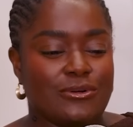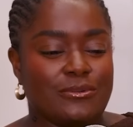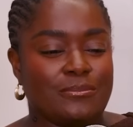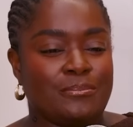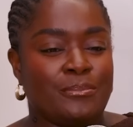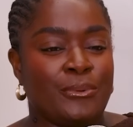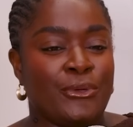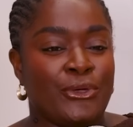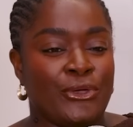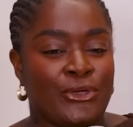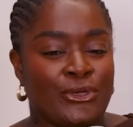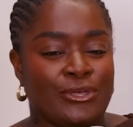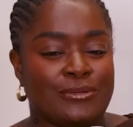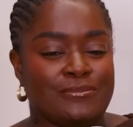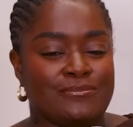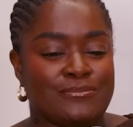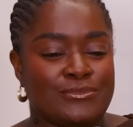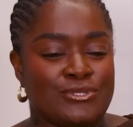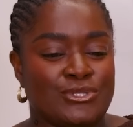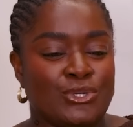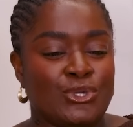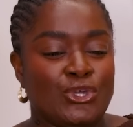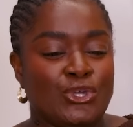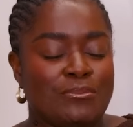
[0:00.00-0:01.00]
put
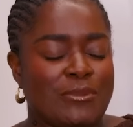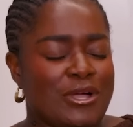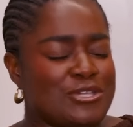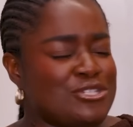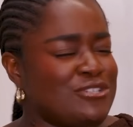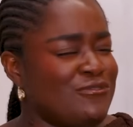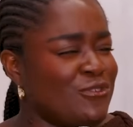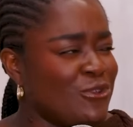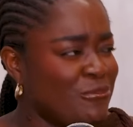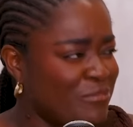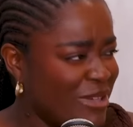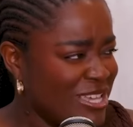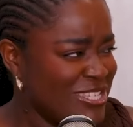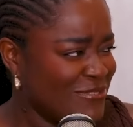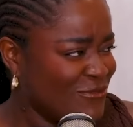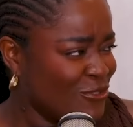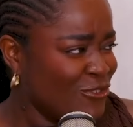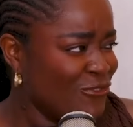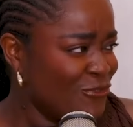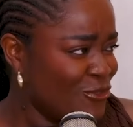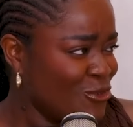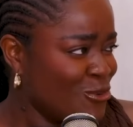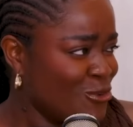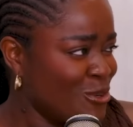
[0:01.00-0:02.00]
too much of your best foot
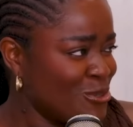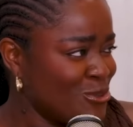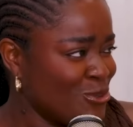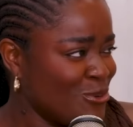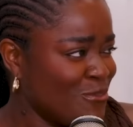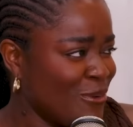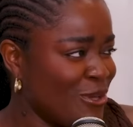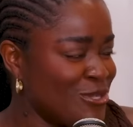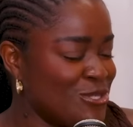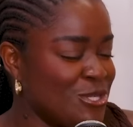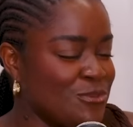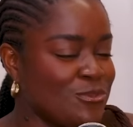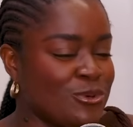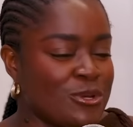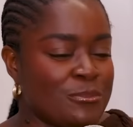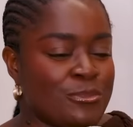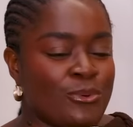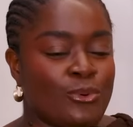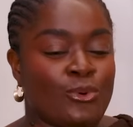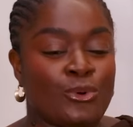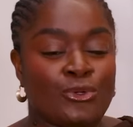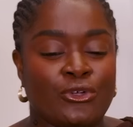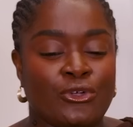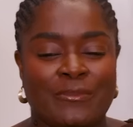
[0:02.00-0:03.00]
forward almost. You want to put
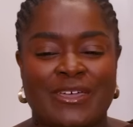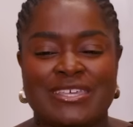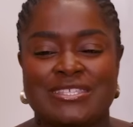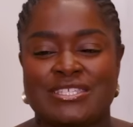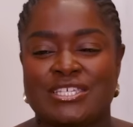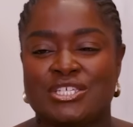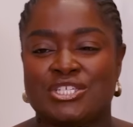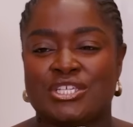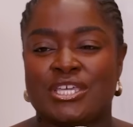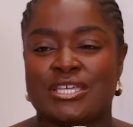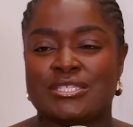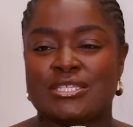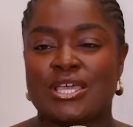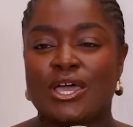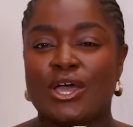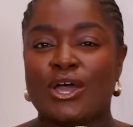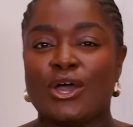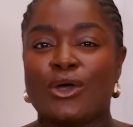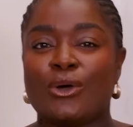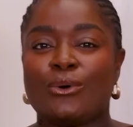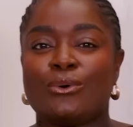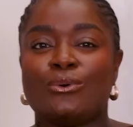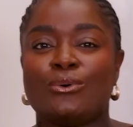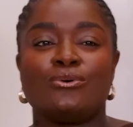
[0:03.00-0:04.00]
all your best dishes,
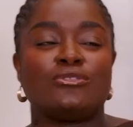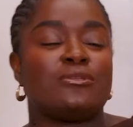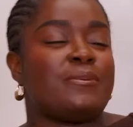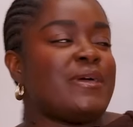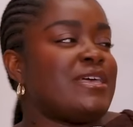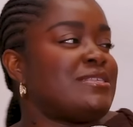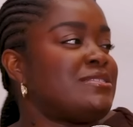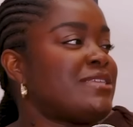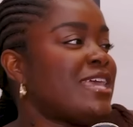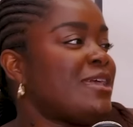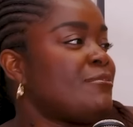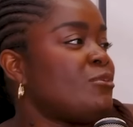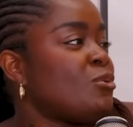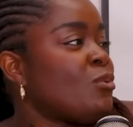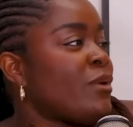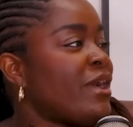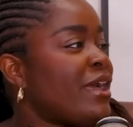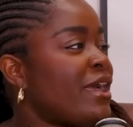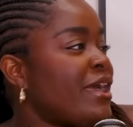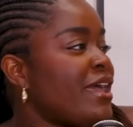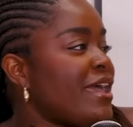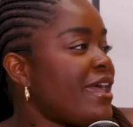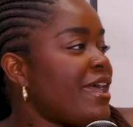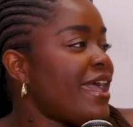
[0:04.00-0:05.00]
all the best
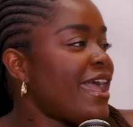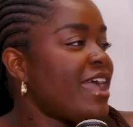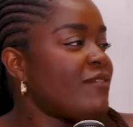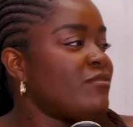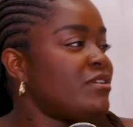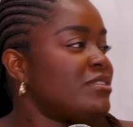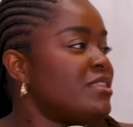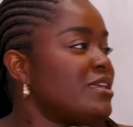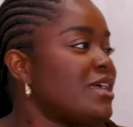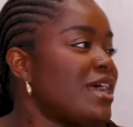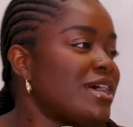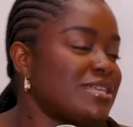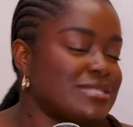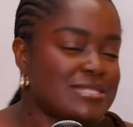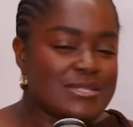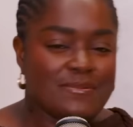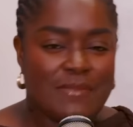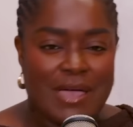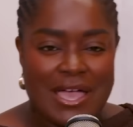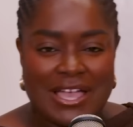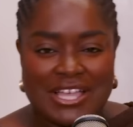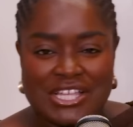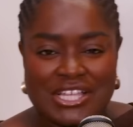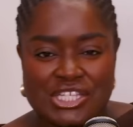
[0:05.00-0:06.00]
tableware. Everything has to
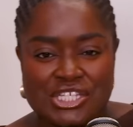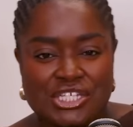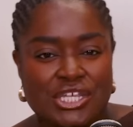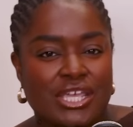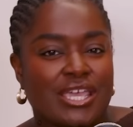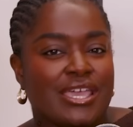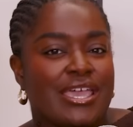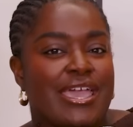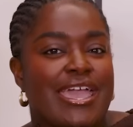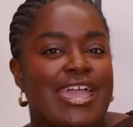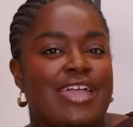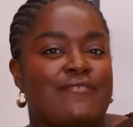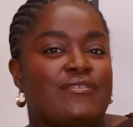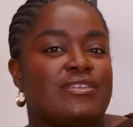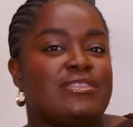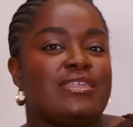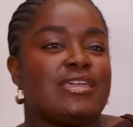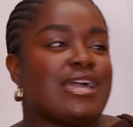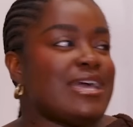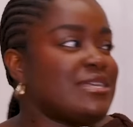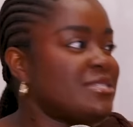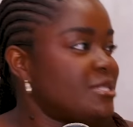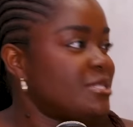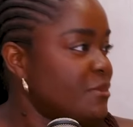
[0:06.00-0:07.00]
match. Everything
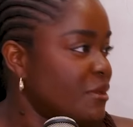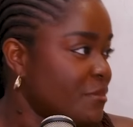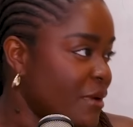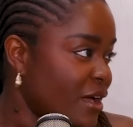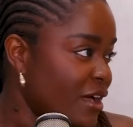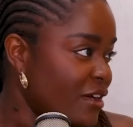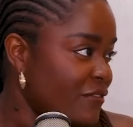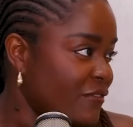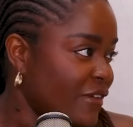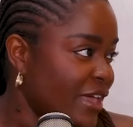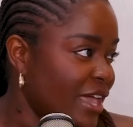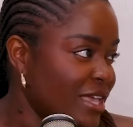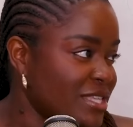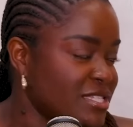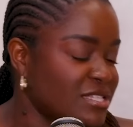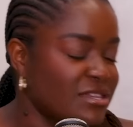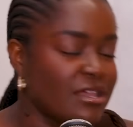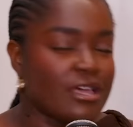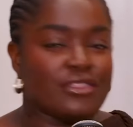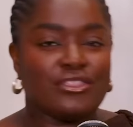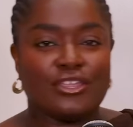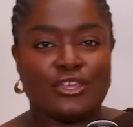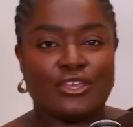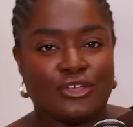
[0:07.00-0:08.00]
has to be perfect.
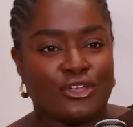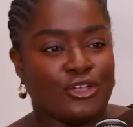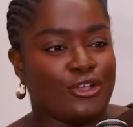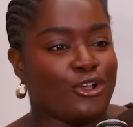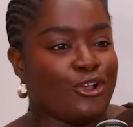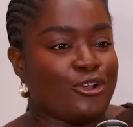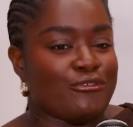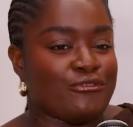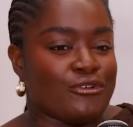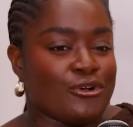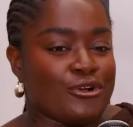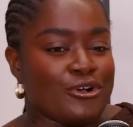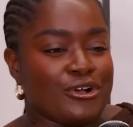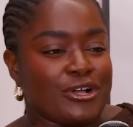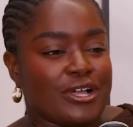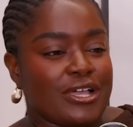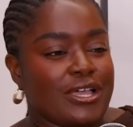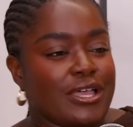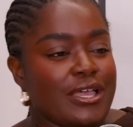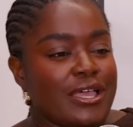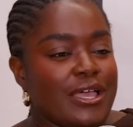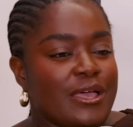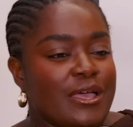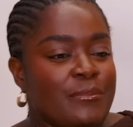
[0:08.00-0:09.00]
Nothing can go wrong.
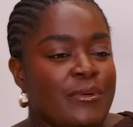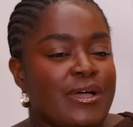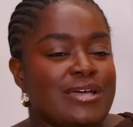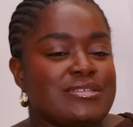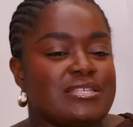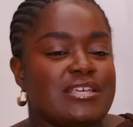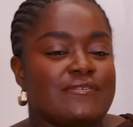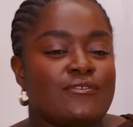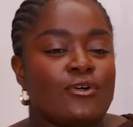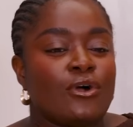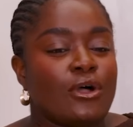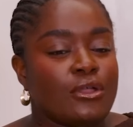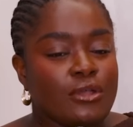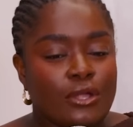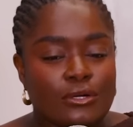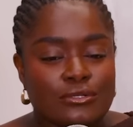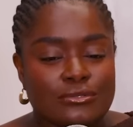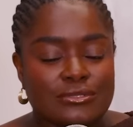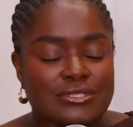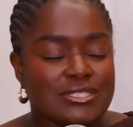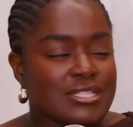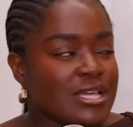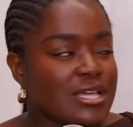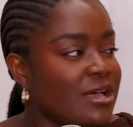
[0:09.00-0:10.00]
But as I've gotten
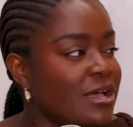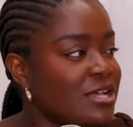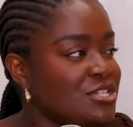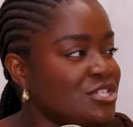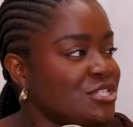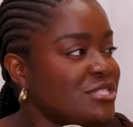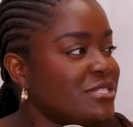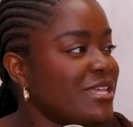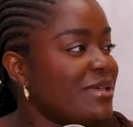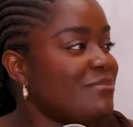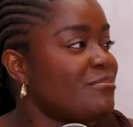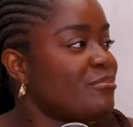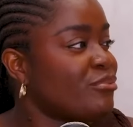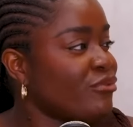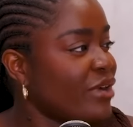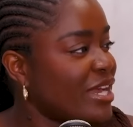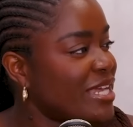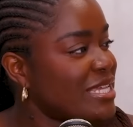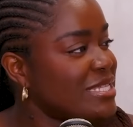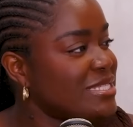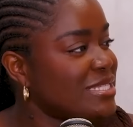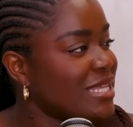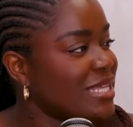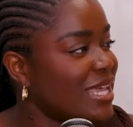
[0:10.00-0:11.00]
older, just
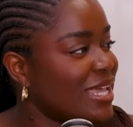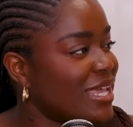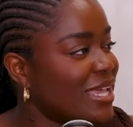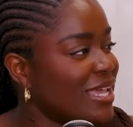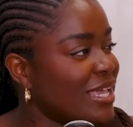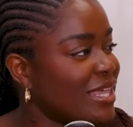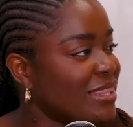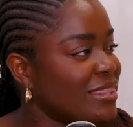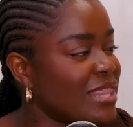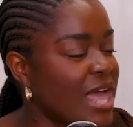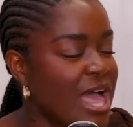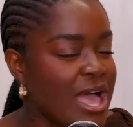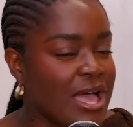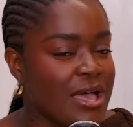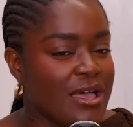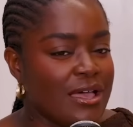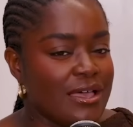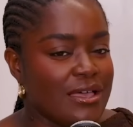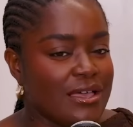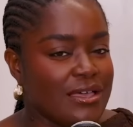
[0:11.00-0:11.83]
embracing that